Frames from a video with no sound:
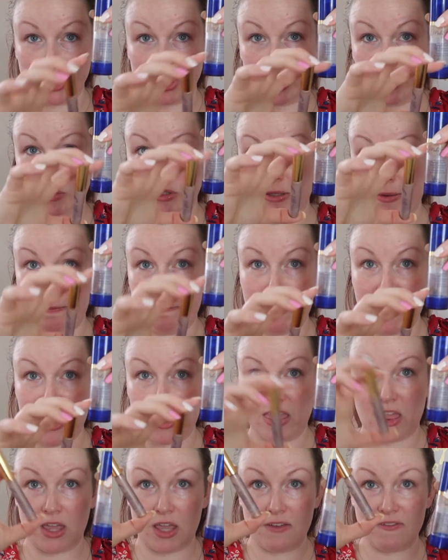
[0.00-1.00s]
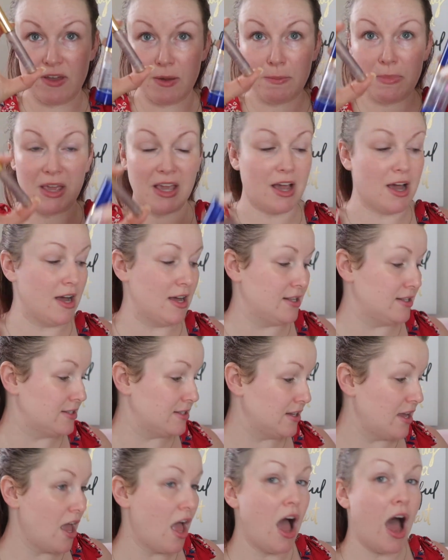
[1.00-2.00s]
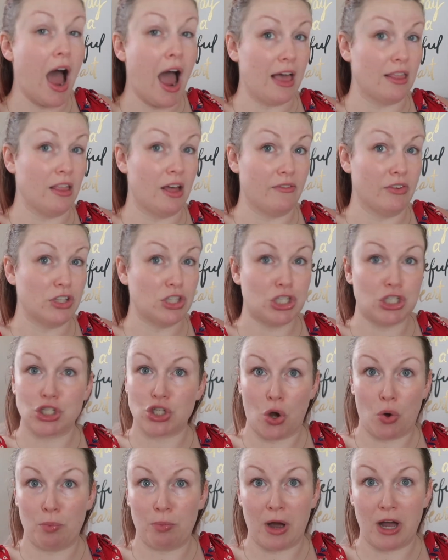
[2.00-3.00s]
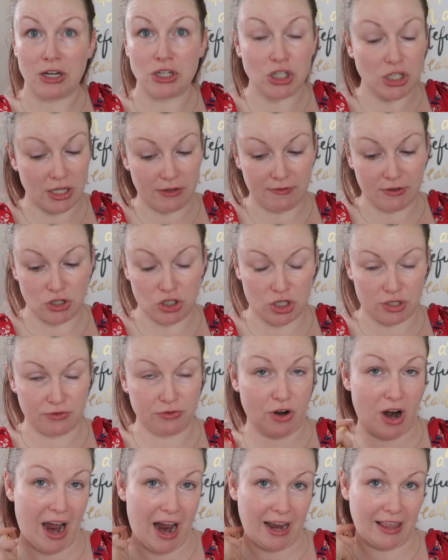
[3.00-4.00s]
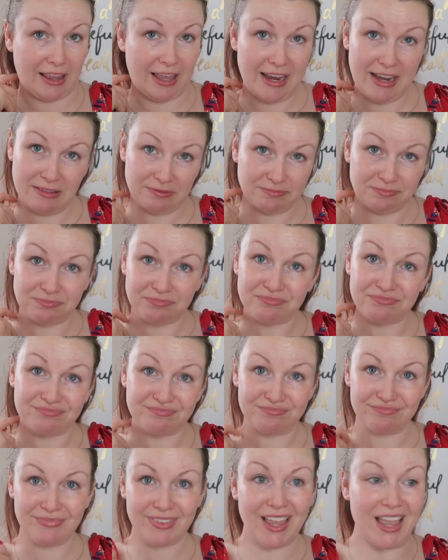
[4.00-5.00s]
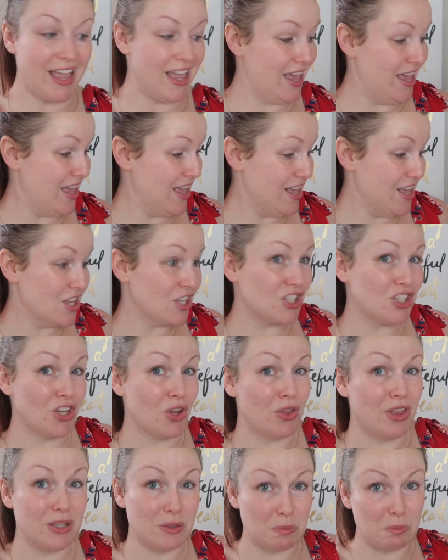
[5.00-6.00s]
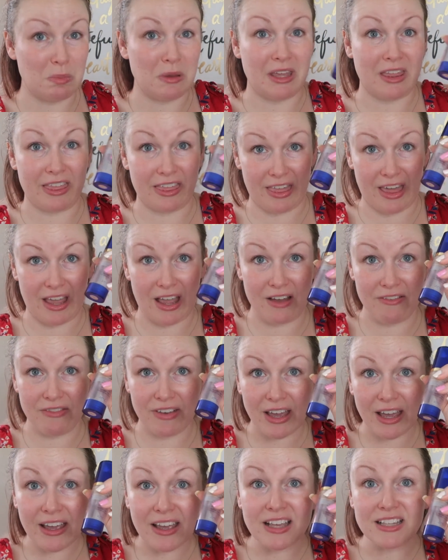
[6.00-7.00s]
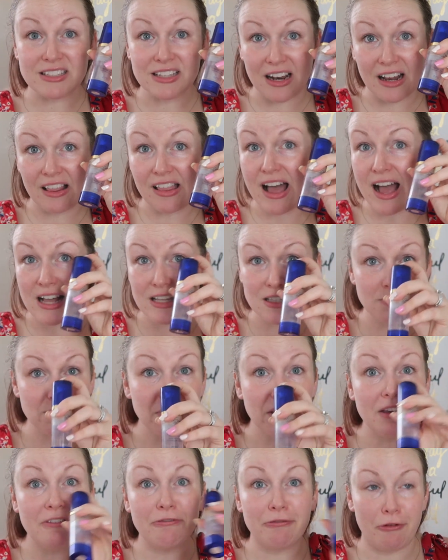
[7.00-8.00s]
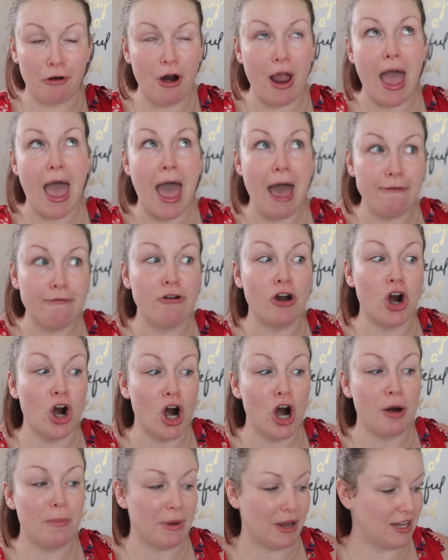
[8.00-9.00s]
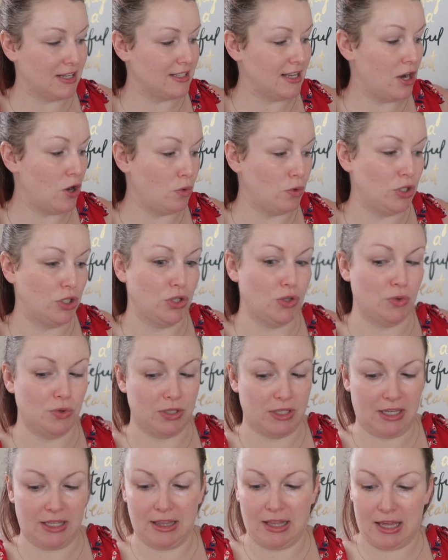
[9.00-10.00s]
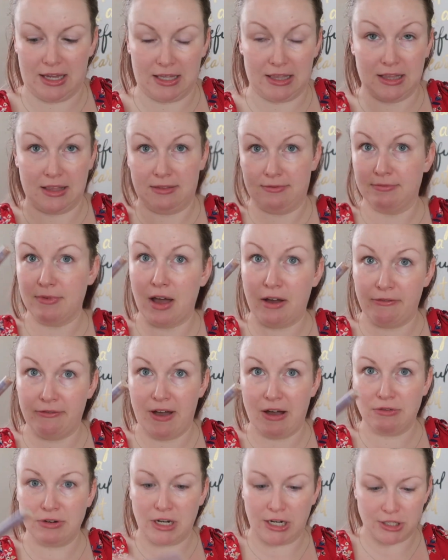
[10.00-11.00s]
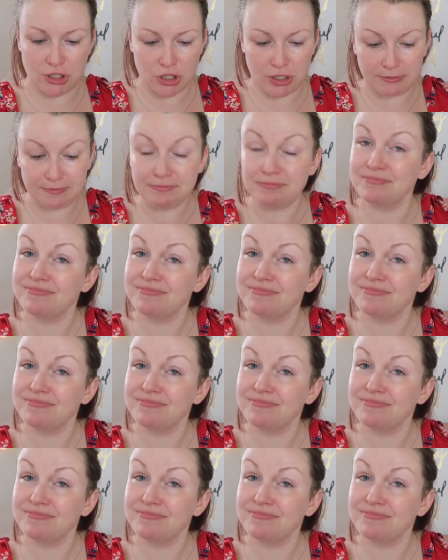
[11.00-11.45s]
So it's a big thing of it because I love it so much, even just for highlight. So this big thing of it is gonna last me forever because I don't use it like a foundation.